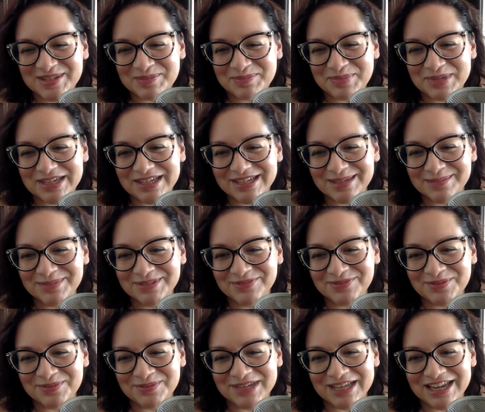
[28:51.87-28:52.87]
Bubs
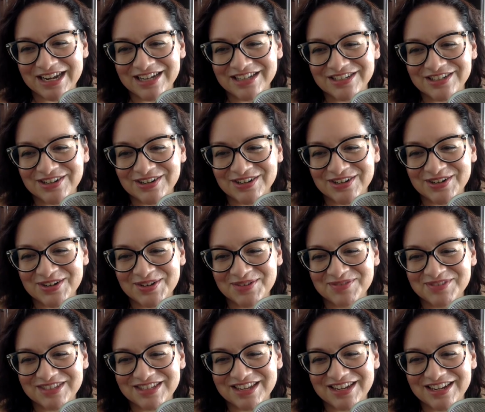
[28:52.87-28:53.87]
from Getting Started on
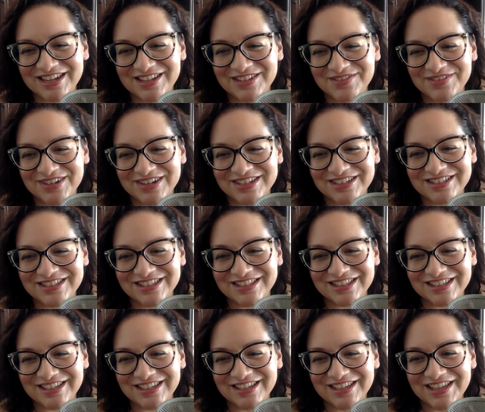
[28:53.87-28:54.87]
Homesteading. He's very
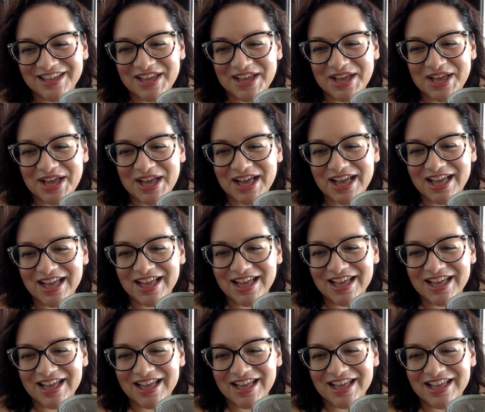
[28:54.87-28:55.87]
silly.
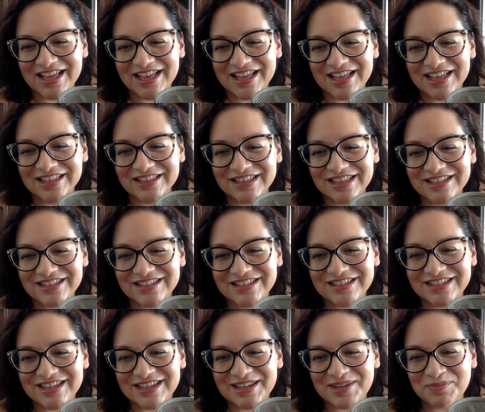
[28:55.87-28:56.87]
Let's
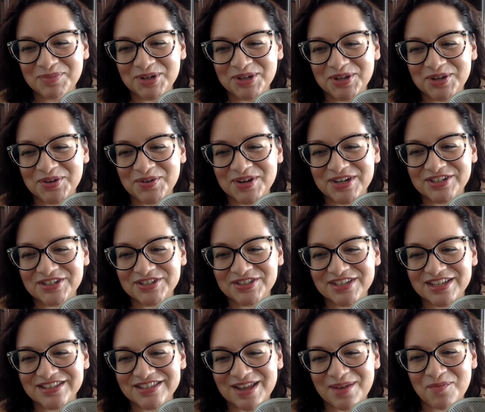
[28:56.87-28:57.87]
see. Brilliant Creature
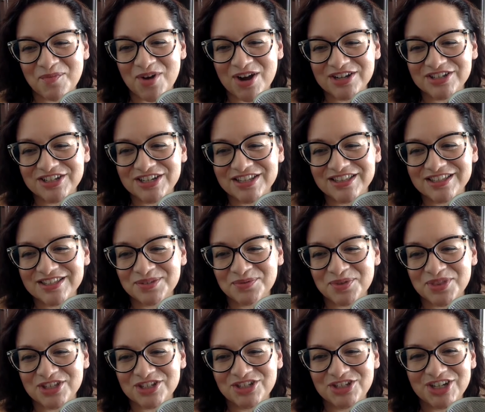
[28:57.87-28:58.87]
says, I'm watching this
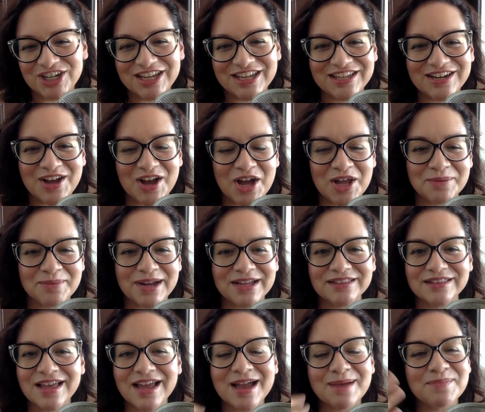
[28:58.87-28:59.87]
with a chicken on my
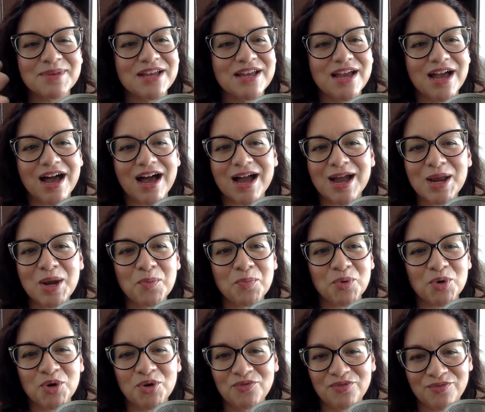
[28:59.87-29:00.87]
lap. I
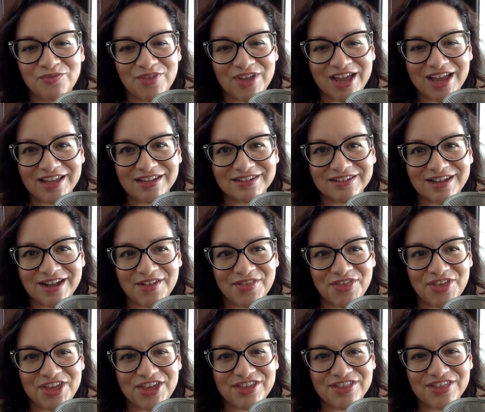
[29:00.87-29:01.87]
approve of that. I
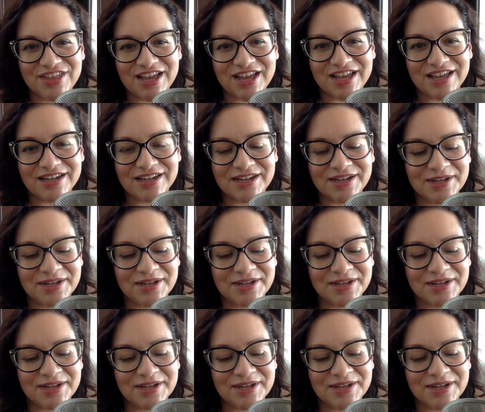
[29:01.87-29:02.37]
think that,